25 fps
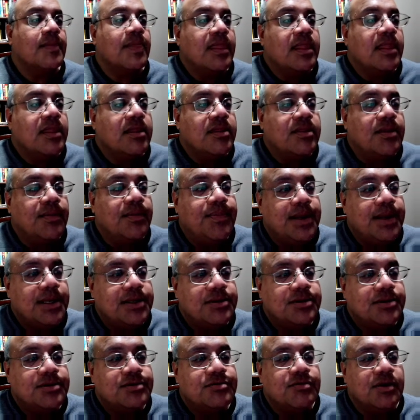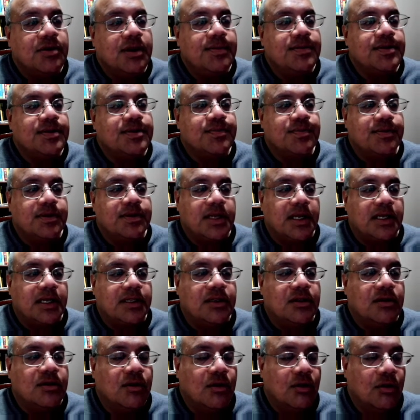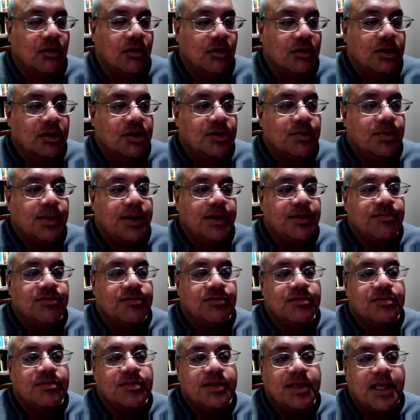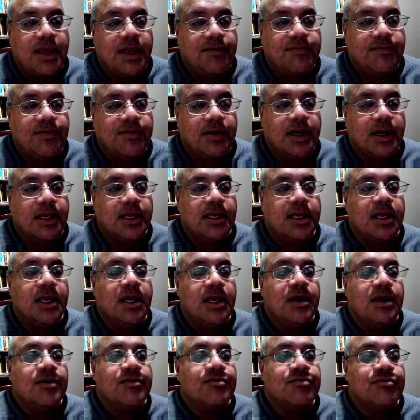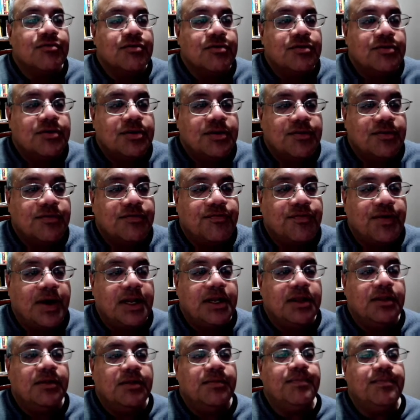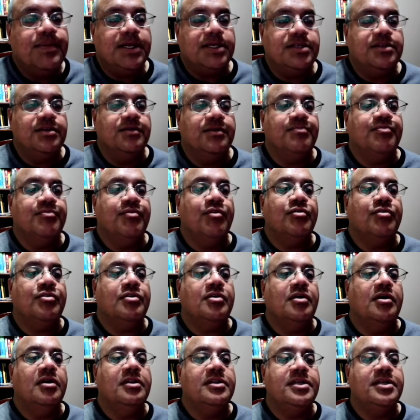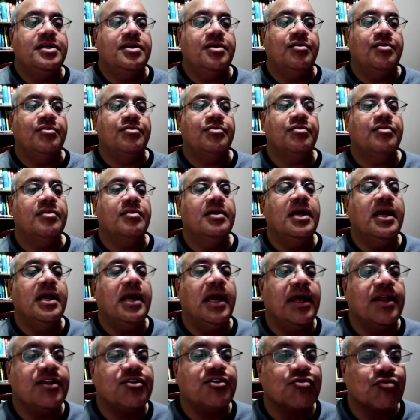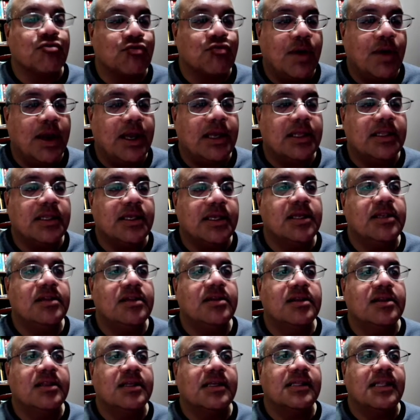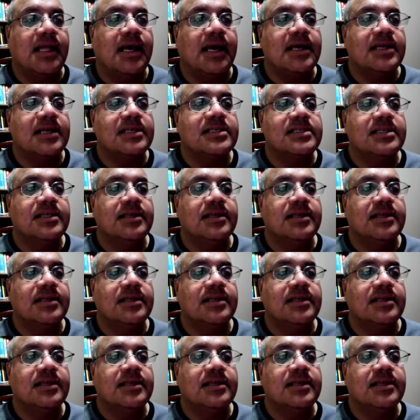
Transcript: The pixel stream is protected all the way through the A-PHY, through to the final pixel protocol decoder, and directly to the glass.